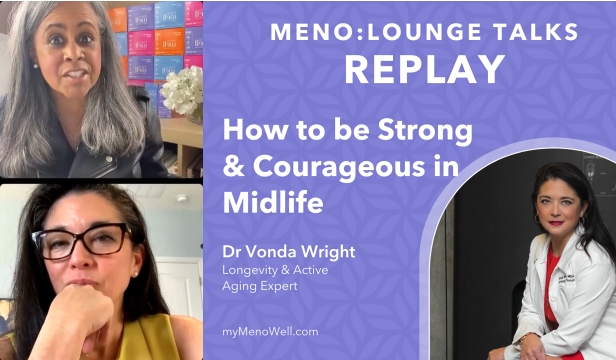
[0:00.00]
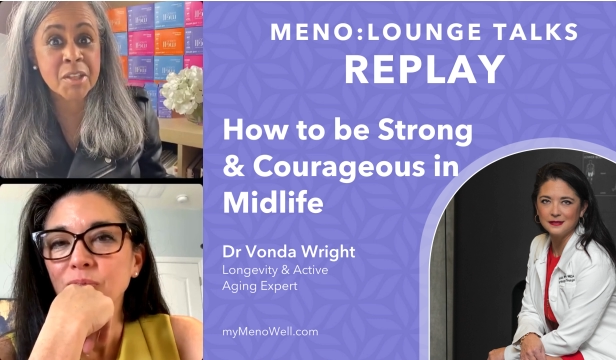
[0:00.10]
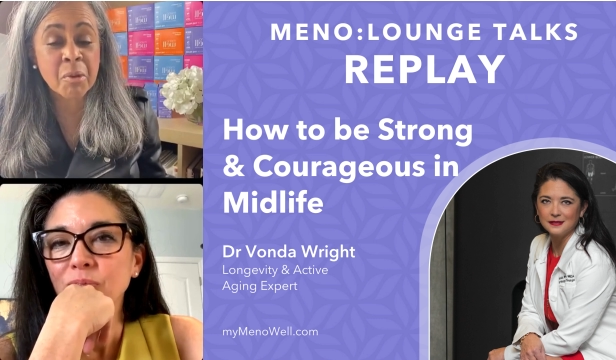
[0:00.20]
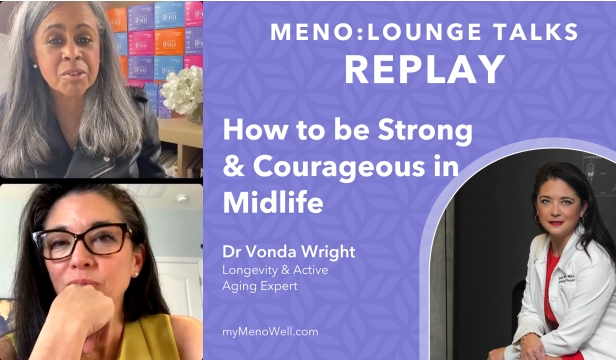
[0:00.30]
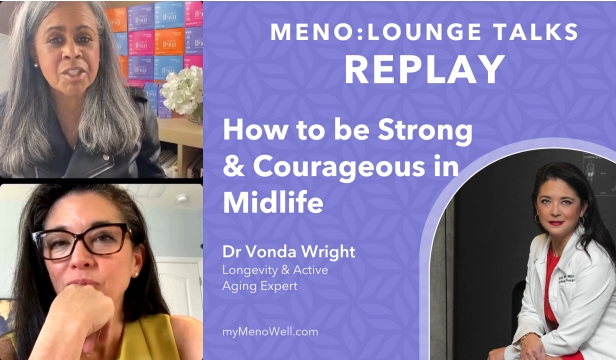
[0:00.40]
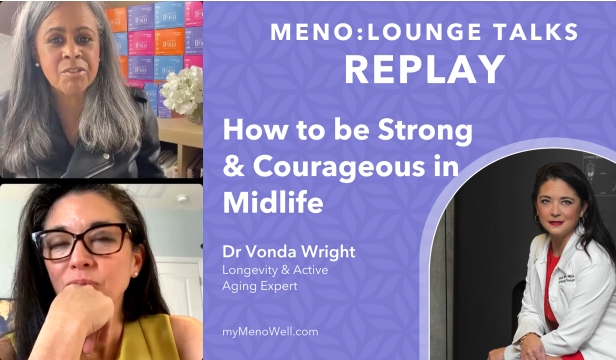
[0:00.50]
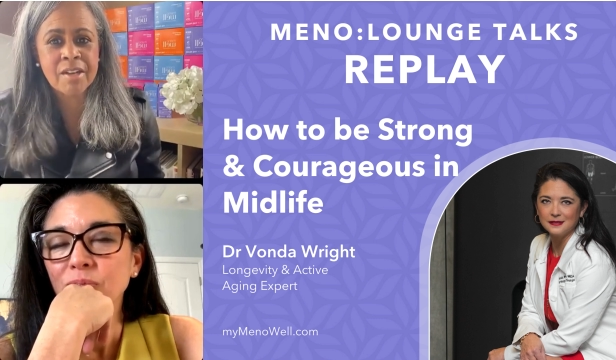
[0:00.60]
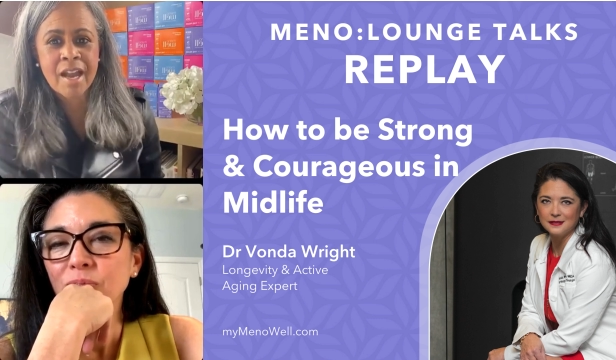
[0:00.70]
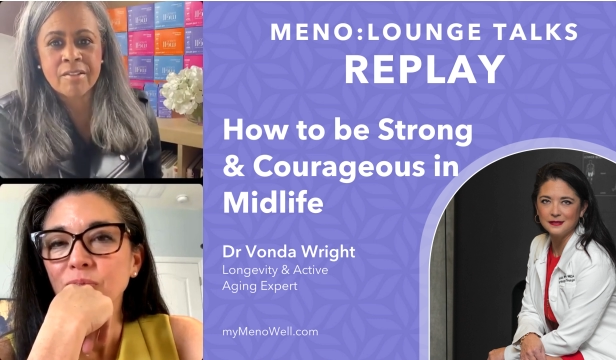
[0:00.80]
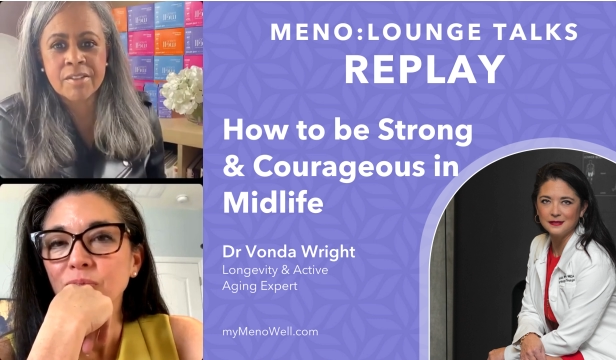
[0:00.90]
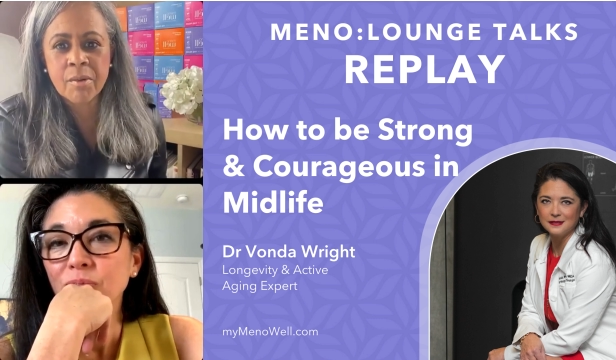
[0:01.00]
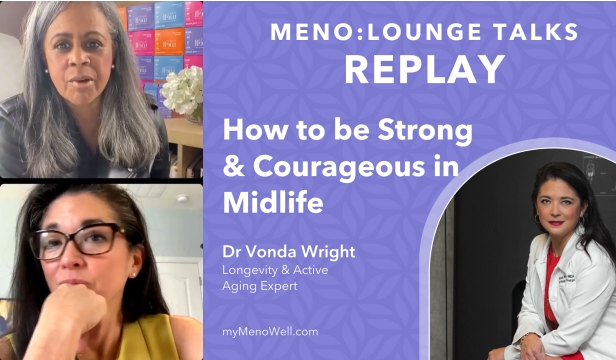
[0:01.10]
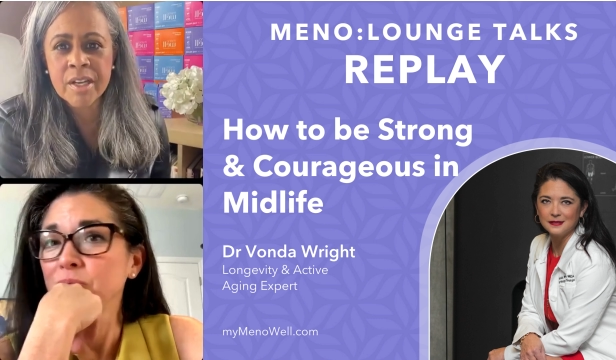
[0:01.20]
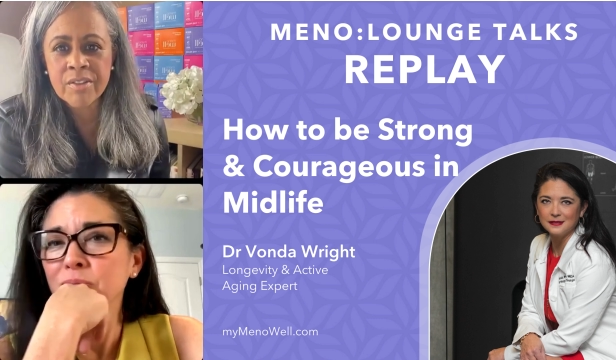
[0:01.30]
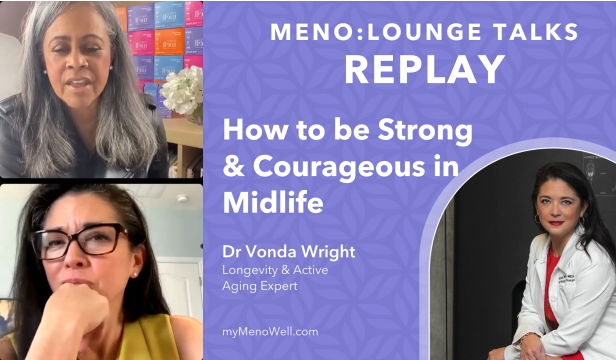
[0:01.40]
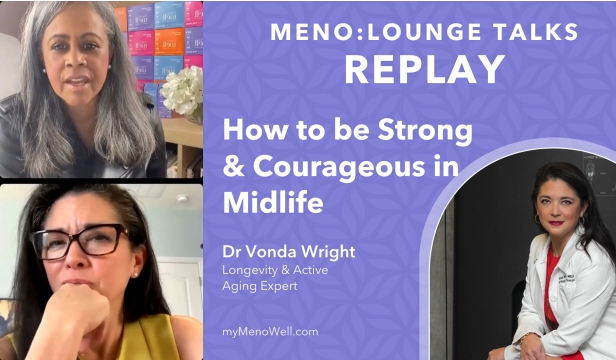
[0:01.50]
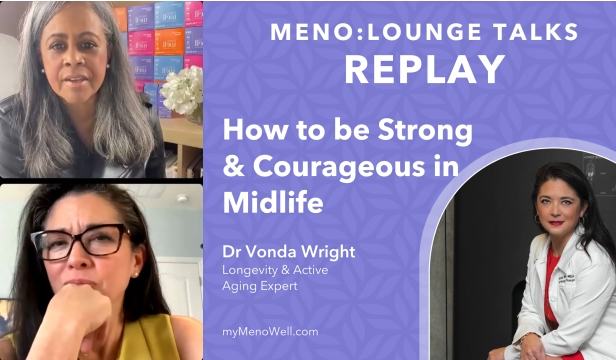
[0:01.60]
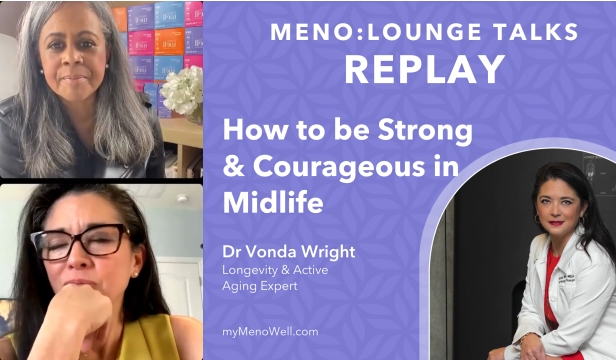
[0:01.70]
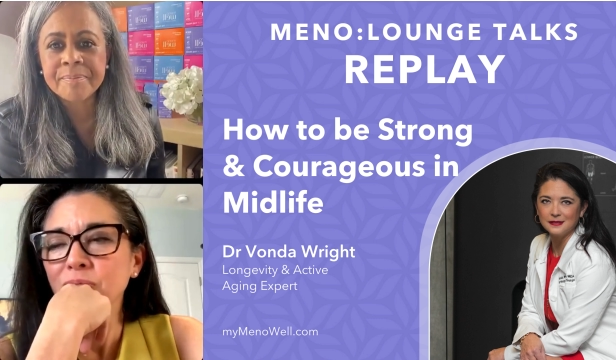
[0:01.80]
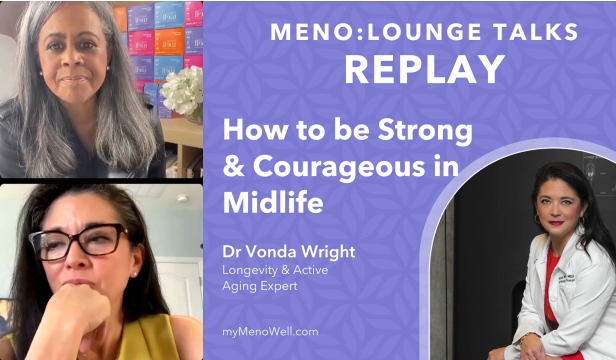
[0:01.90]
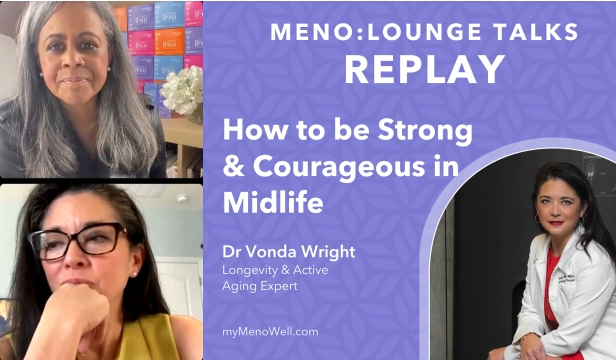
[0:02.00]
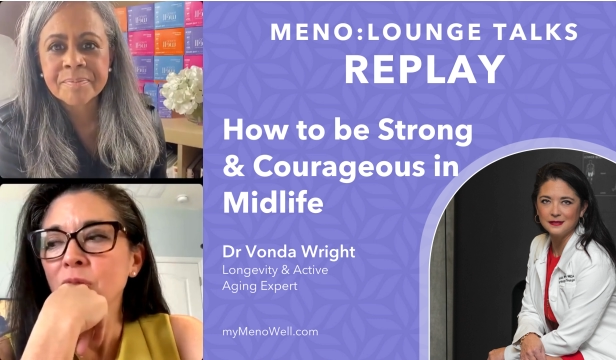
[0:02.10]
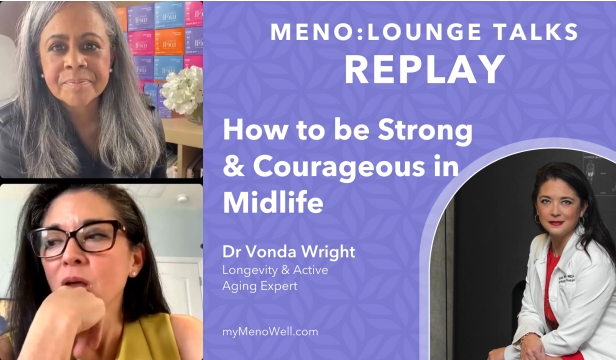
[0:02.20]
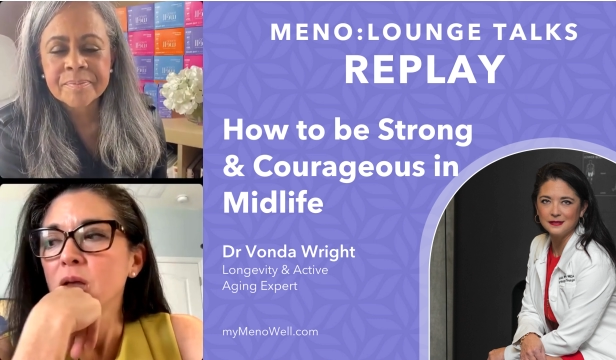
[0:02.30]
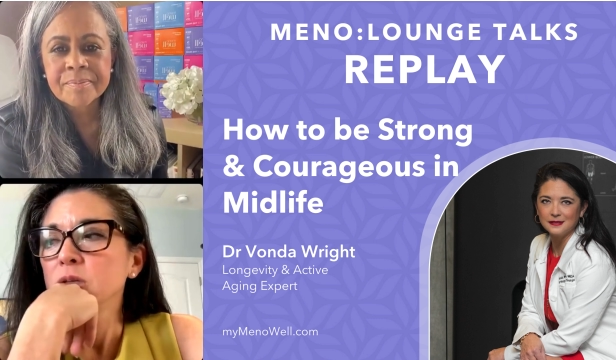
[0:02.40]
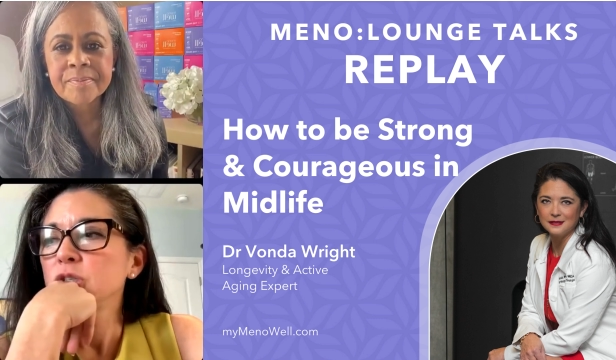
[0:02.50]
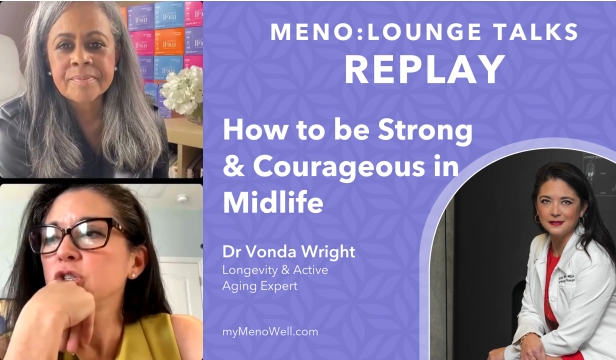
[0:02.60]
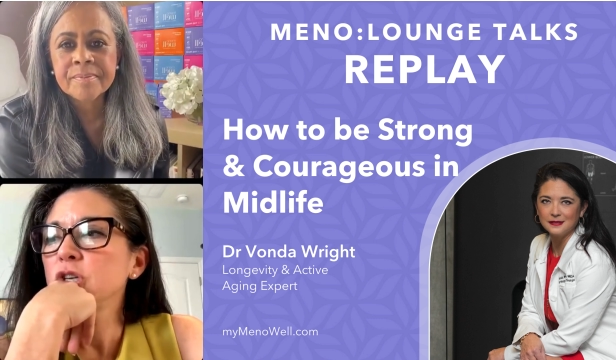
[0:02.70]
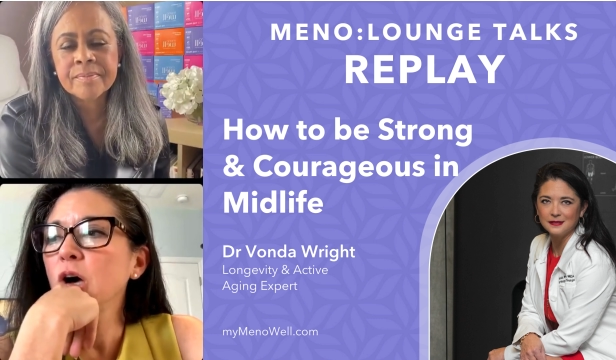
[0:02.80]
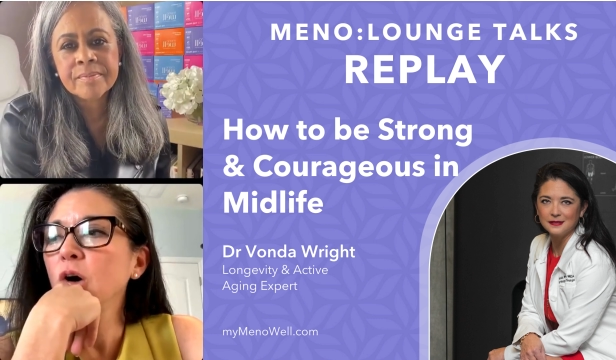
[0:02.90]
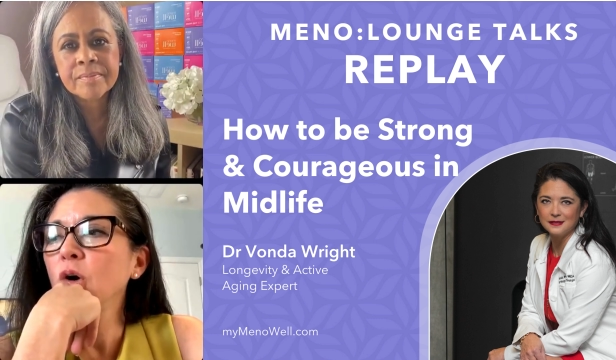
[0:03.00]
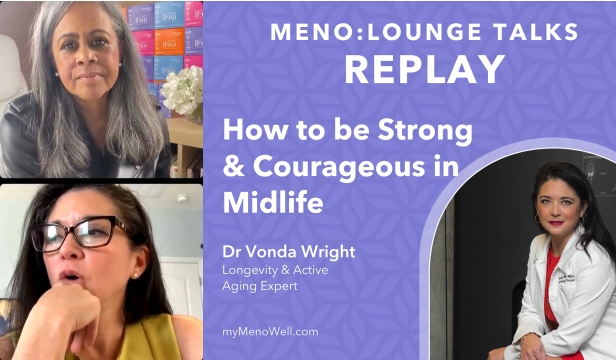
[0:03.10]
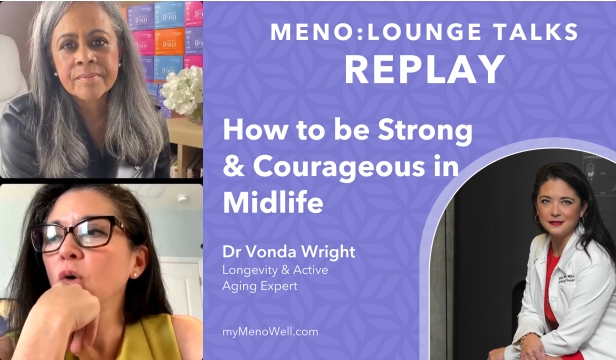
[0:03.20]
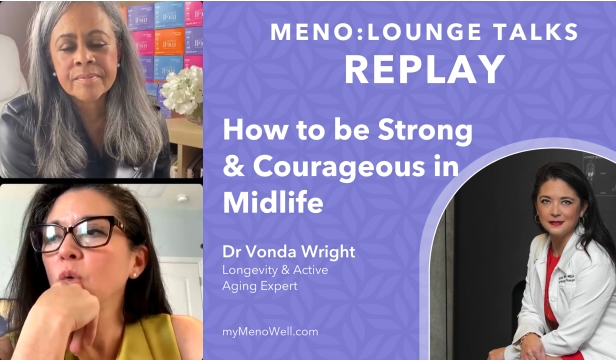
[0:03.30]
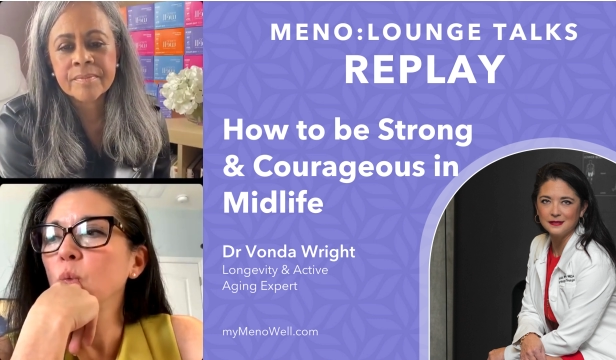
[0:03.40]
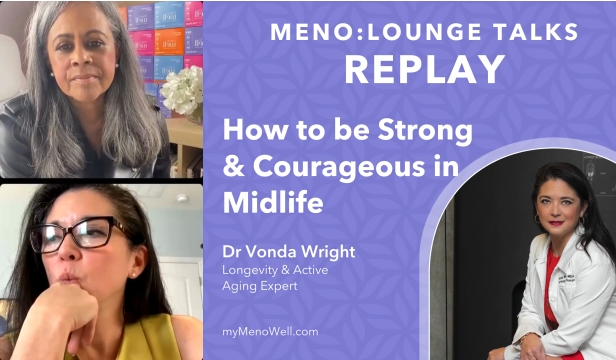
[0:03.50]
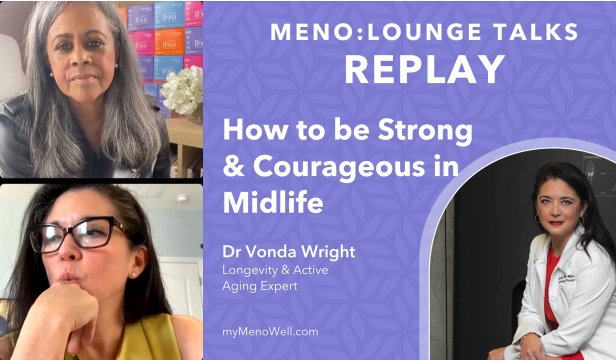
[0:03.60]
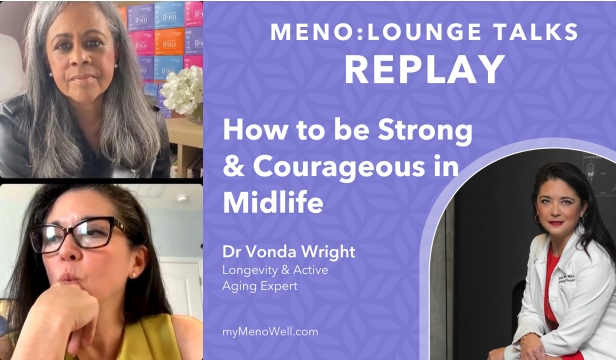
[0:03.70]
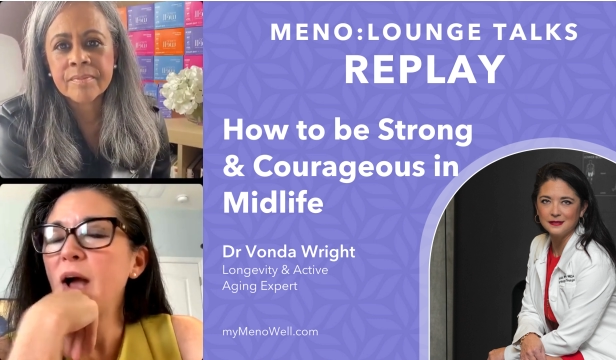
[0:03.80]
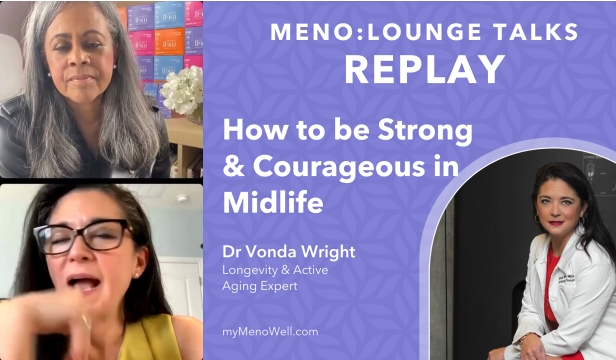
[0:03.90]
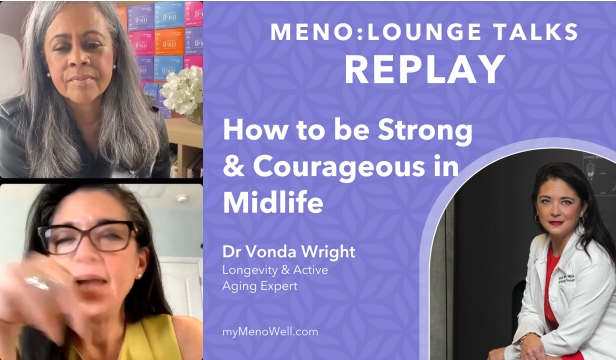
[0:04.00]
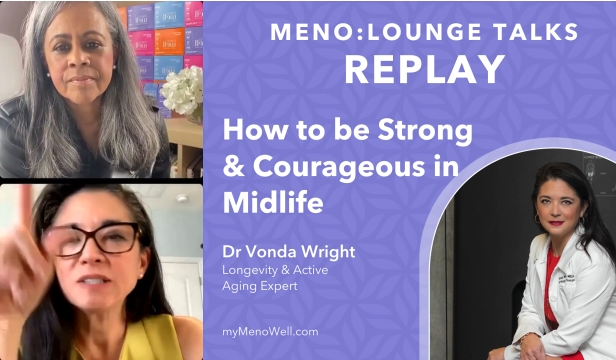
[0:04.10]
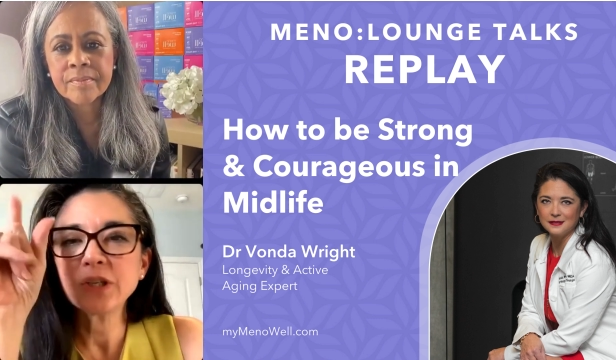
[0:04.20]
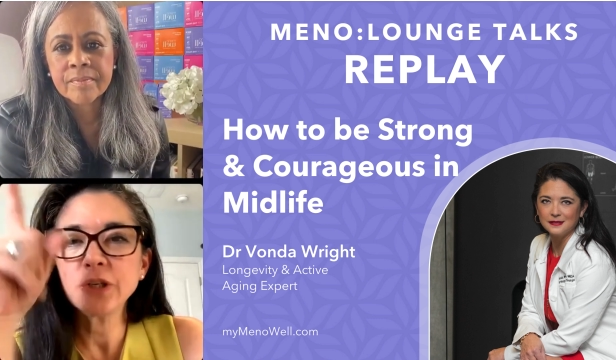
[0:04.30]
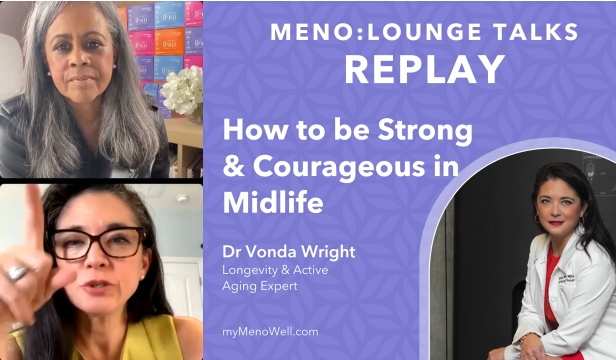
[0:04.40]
Speaker 1: zone two now. So, what do you think?
Speaker 2: So, ask